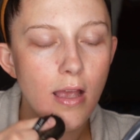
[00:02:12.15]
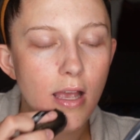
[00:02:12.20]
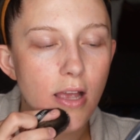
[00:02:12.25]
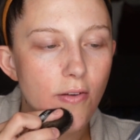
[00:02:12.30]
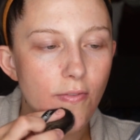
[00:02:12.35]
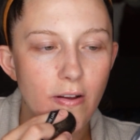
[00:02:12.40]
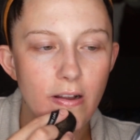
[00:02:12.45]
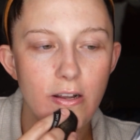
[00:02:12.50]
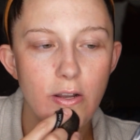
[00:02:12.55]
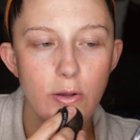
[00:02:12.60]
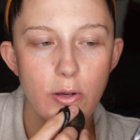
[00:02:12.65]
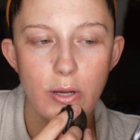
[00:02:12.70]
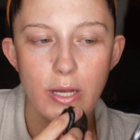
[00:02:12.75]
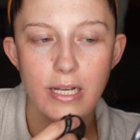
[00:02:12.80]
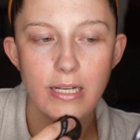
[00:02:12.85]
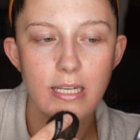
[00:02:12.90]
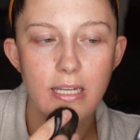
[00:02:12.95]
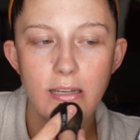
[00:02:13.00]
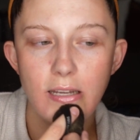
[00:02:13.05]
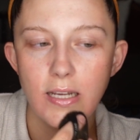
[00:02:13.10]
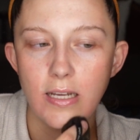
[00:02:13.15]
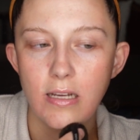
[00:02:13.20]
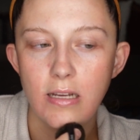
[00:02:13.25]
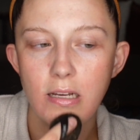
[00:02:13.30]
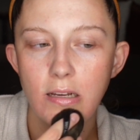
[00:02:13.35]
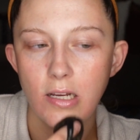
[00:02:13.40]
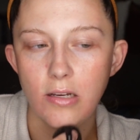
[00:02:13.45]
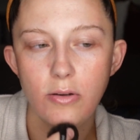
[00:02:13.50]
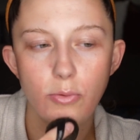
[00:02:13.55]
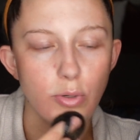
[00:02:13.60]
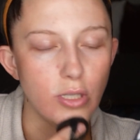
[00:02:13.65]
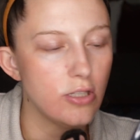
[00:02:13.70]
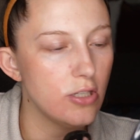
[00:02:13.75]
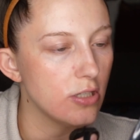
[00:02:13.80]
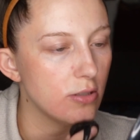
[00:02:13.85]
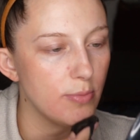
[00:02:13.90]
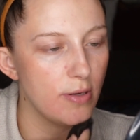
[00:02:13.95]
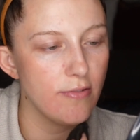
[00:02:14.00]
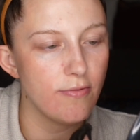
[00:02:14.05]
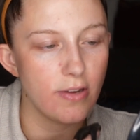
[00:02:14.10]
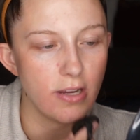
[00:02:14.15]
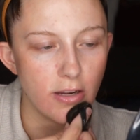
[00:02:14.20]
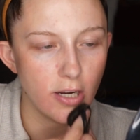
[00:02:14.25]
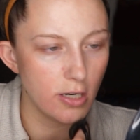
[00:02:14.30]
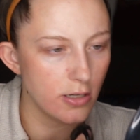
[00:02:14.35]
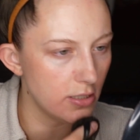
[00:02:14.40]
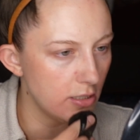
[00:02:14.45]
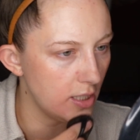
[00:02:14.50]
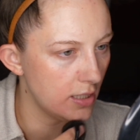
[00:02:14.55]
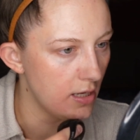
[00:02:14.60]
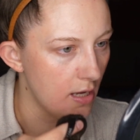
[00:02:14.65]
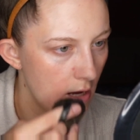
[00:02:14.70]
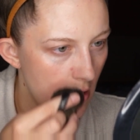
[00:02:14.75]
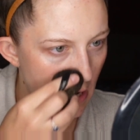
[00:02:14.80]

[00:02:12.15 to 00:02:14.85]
if I do it with just my fingers.